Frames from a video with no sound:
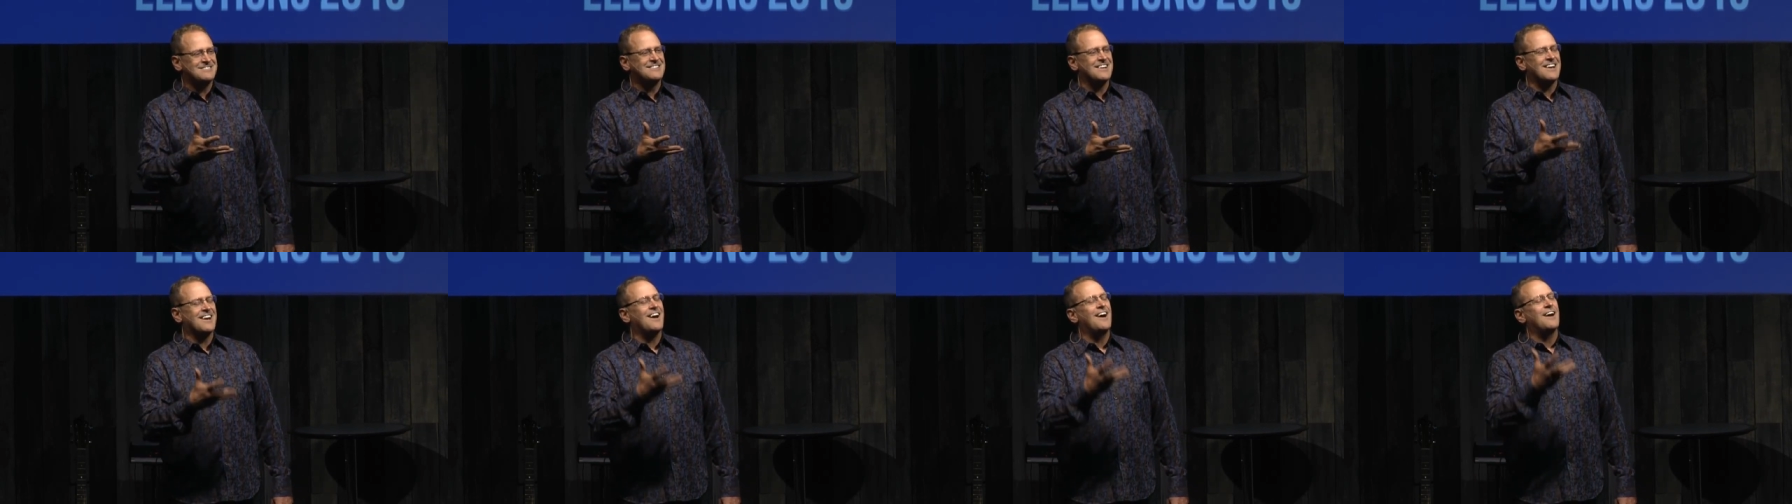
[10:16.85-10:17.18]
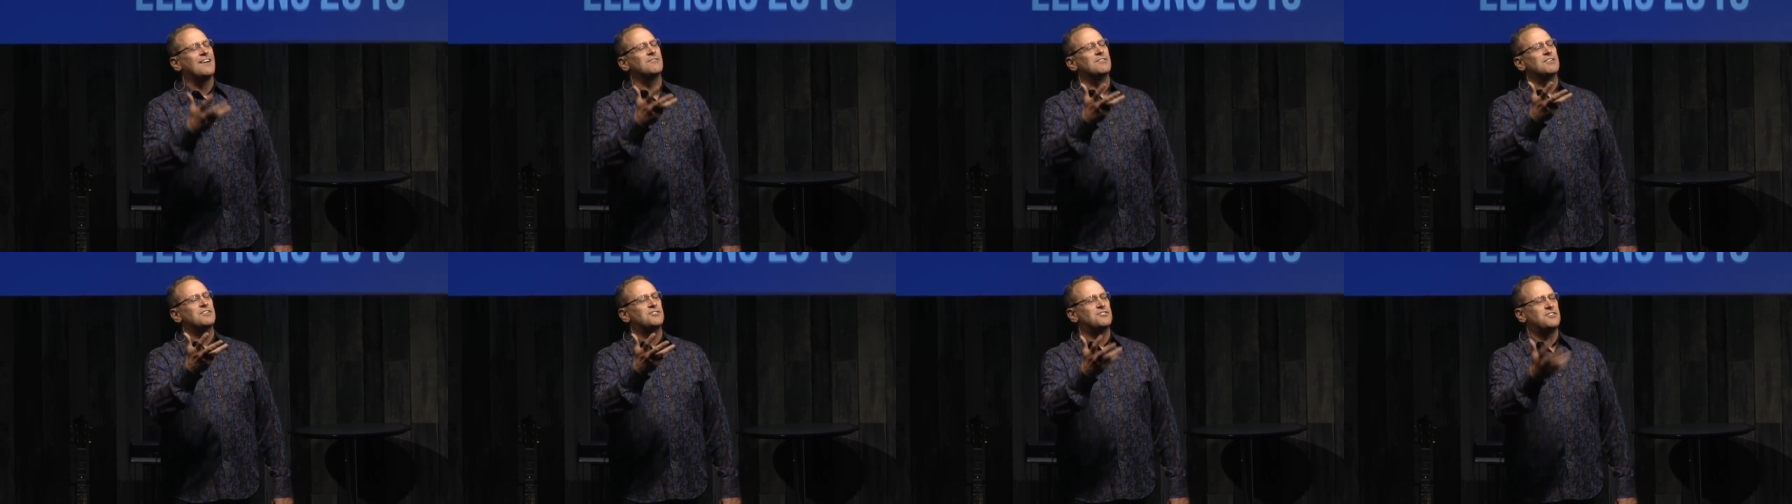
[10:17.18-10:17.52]
the
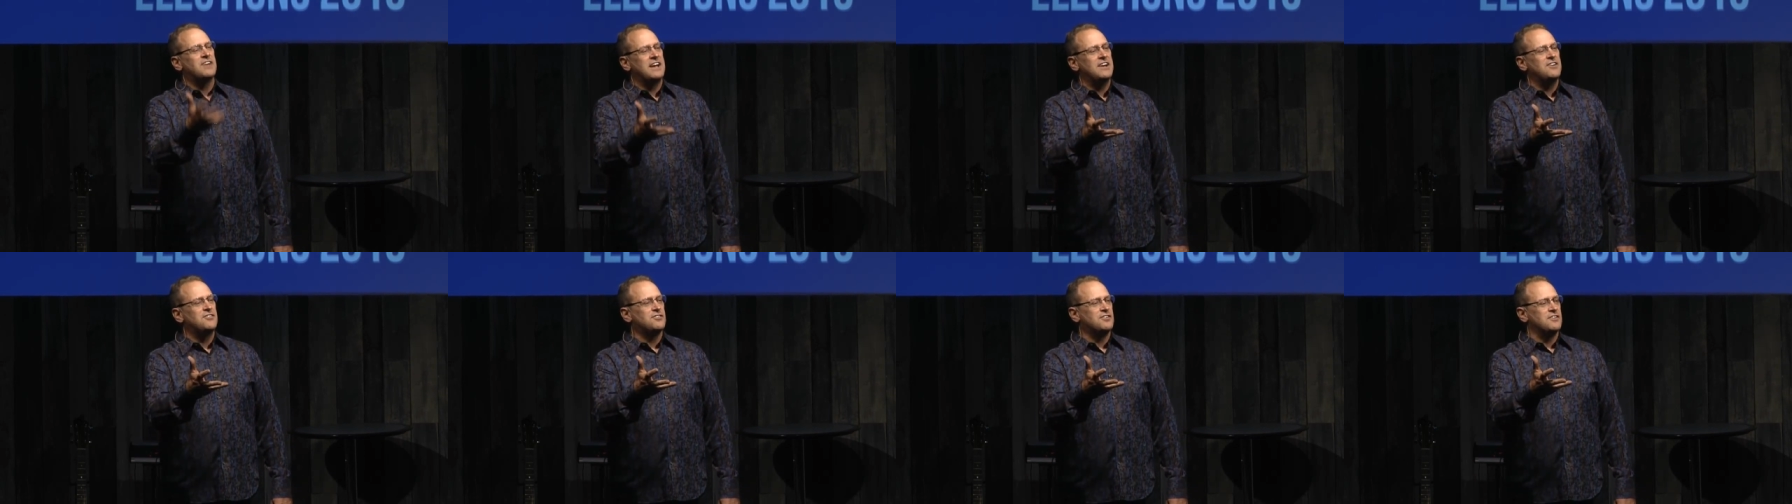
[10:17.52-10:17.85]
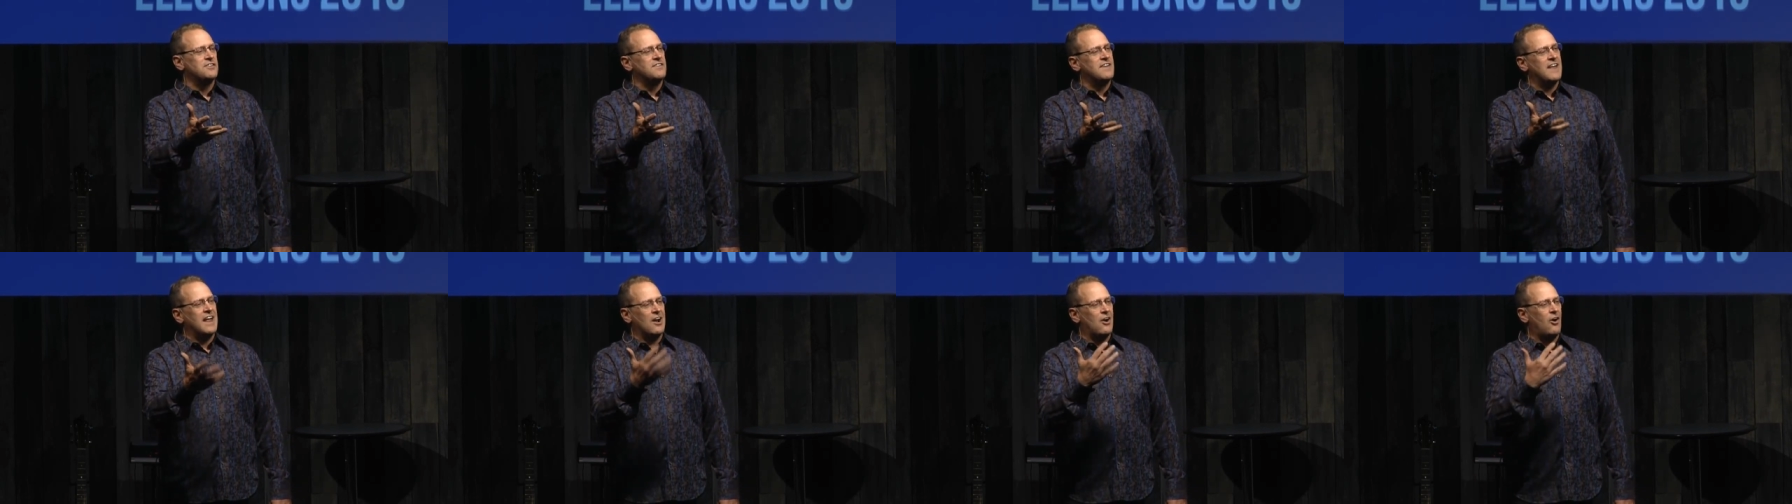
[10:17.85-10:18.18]

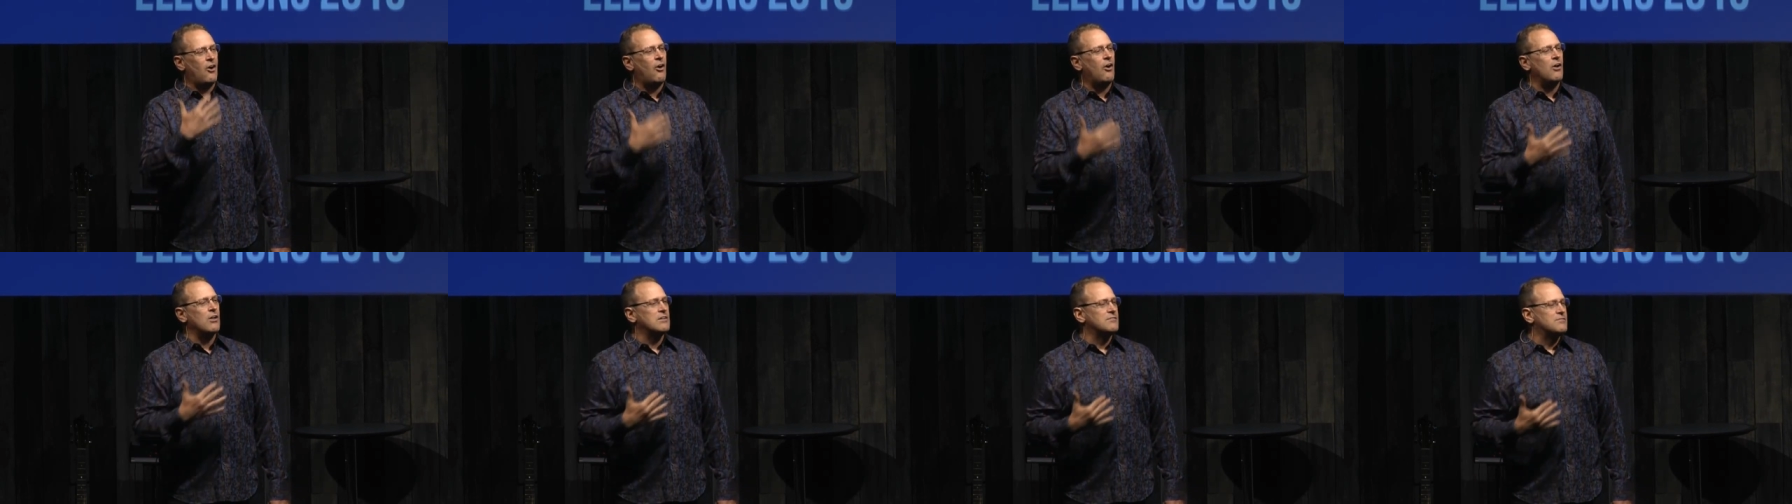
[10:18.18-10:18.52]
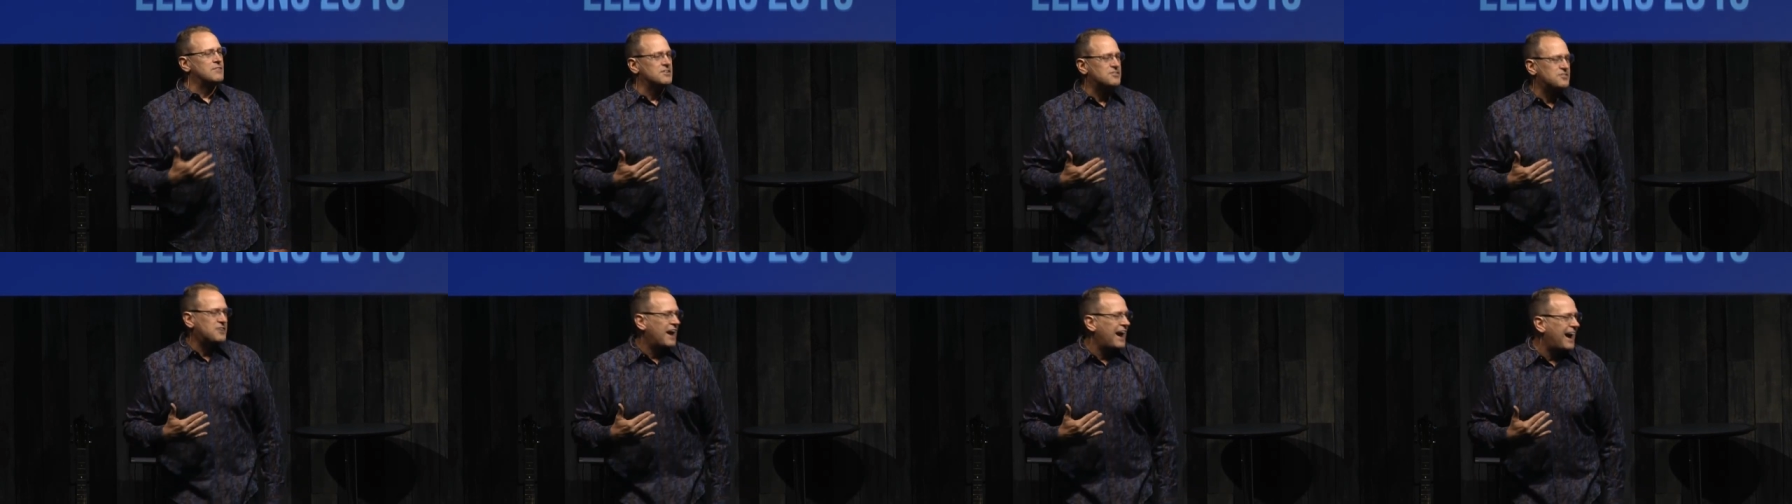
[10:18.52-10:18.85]
conversation that all of
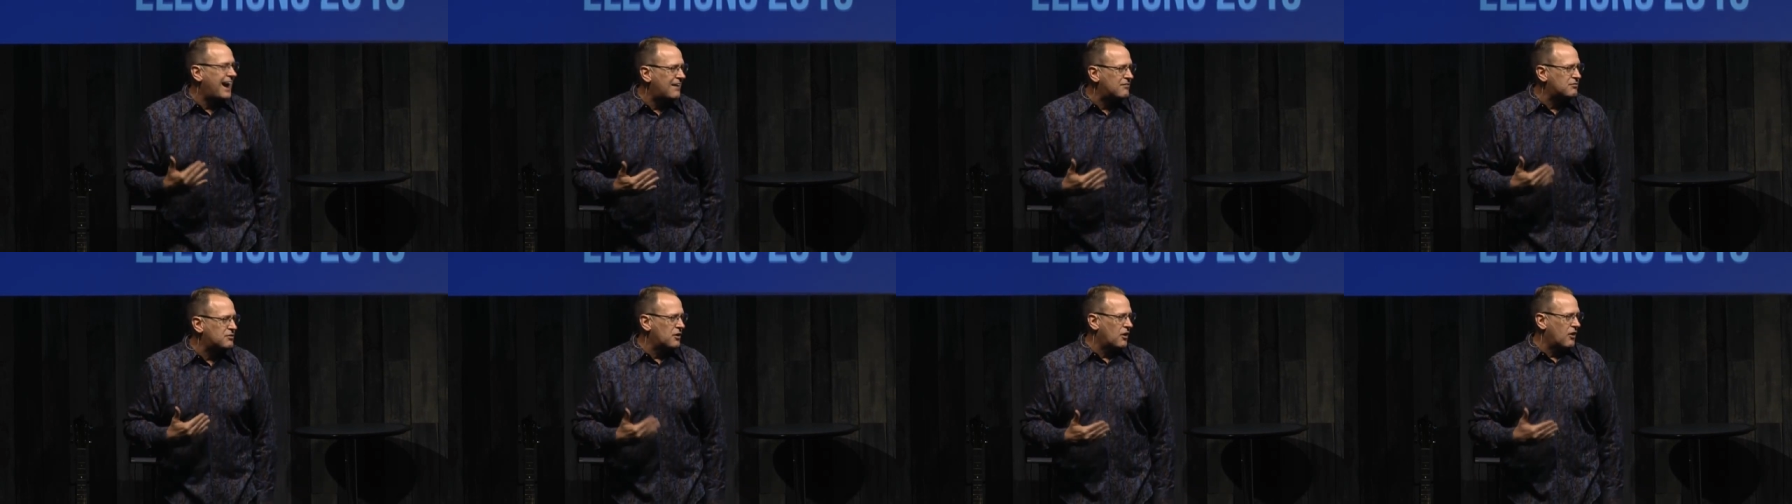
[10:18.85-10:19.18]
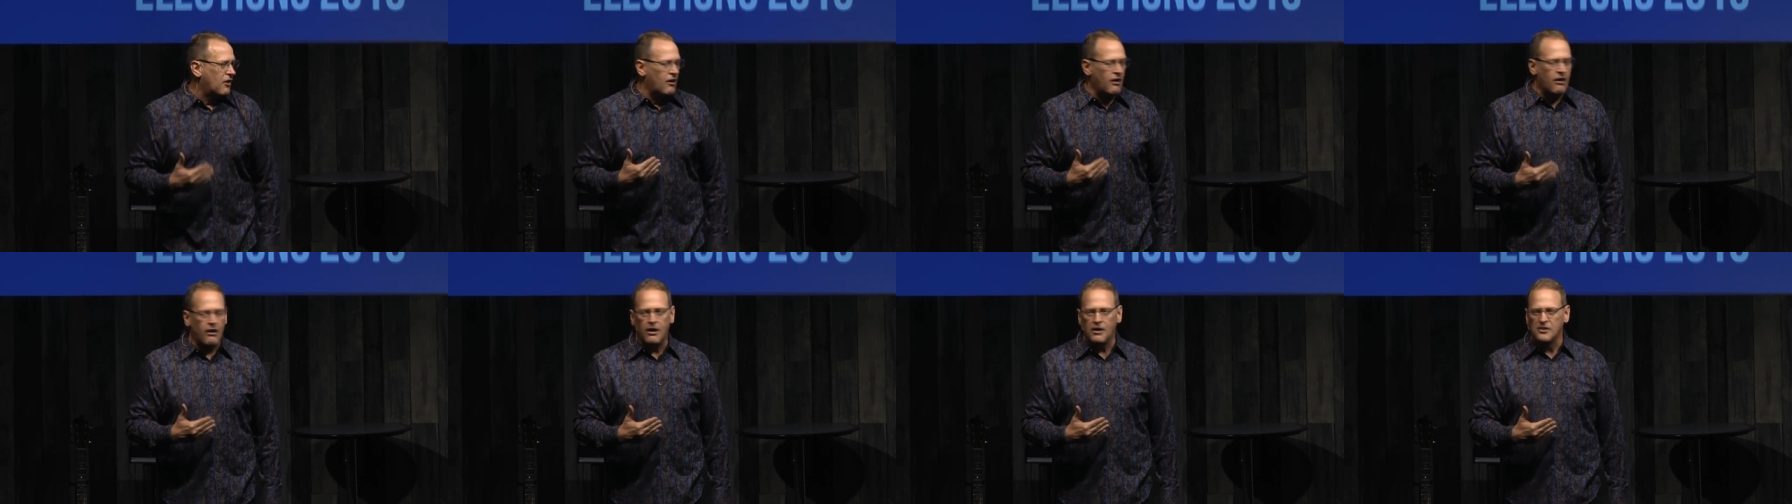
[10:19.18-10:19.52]
us have in our
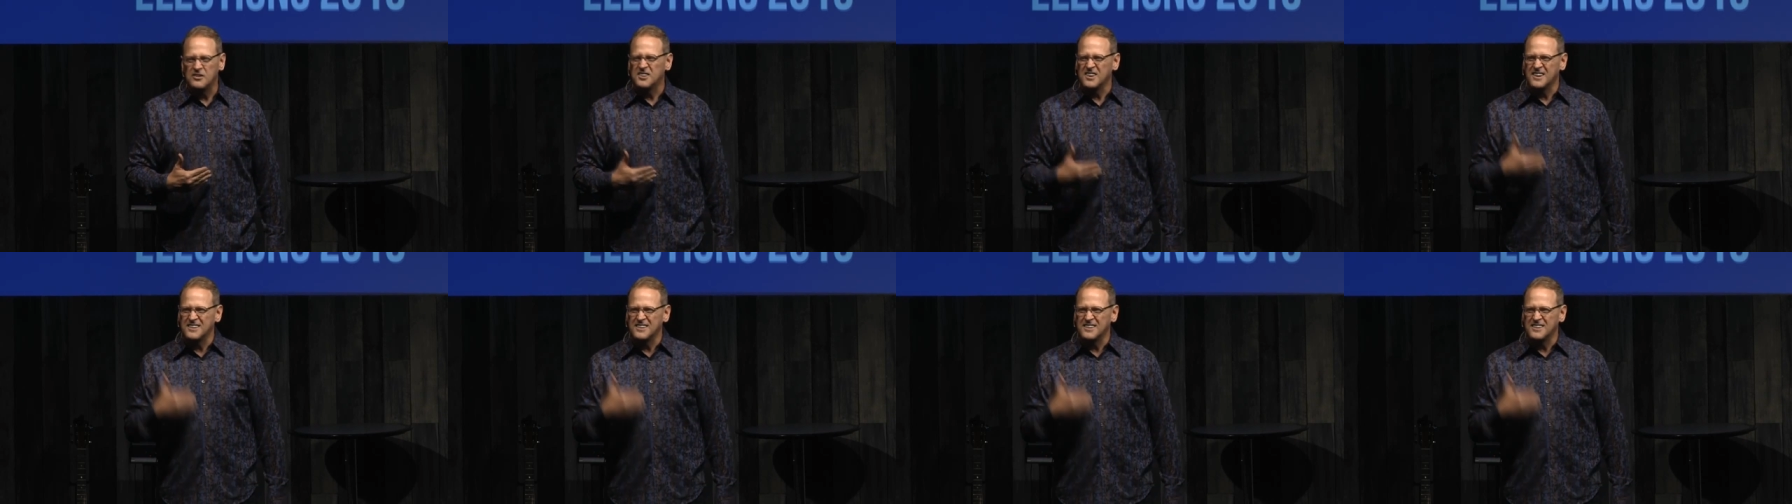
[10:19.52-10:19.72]
hearts,